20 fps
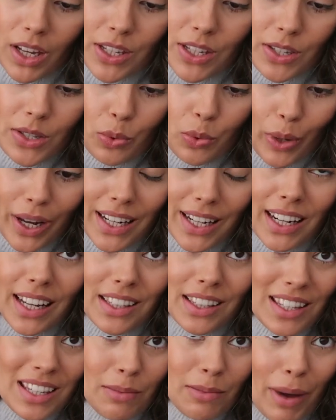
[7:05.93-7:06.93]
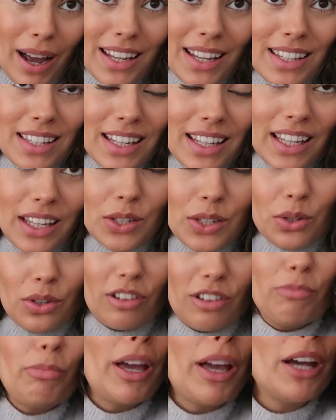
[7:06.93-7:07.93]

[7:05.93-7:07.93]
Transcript: sweet and spicy sort of